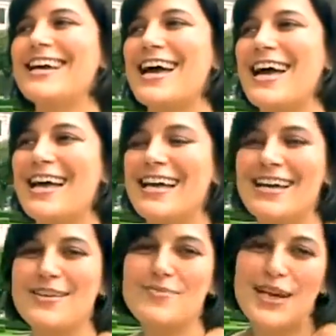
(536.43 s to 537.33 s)

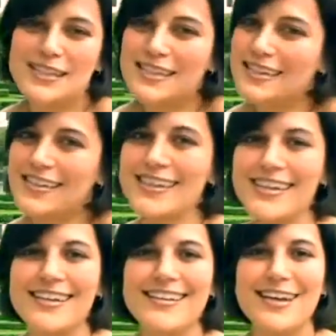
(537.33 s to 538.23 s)
And
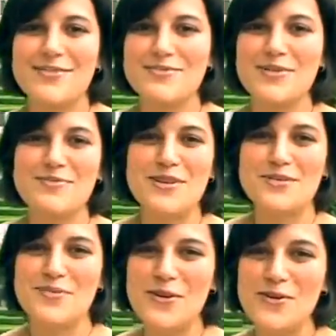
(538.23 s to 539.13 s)
basically, that was pretty much
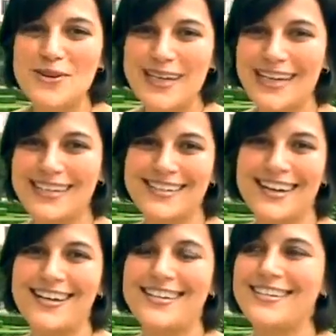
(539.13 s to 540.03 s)
my whole weekend.
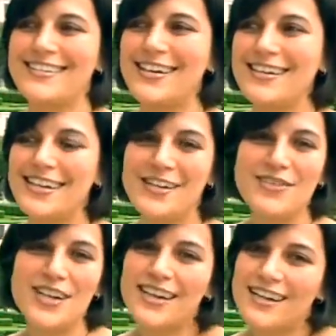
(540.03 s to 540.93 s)
On Sunday
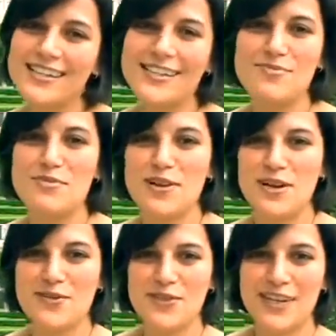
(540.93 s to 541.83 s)
evening, I just
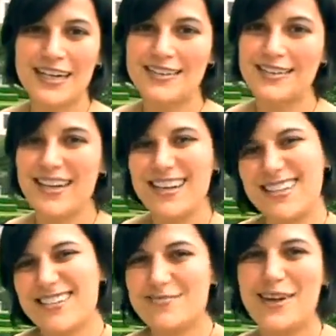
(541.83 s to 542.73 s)
prepared for the next day and
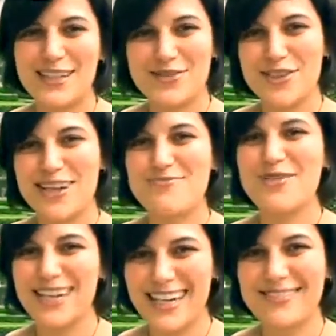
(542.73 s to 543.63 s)
back to work on
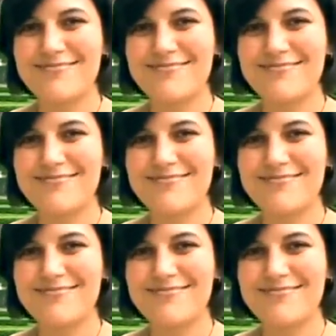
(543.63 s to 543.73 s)
Monday.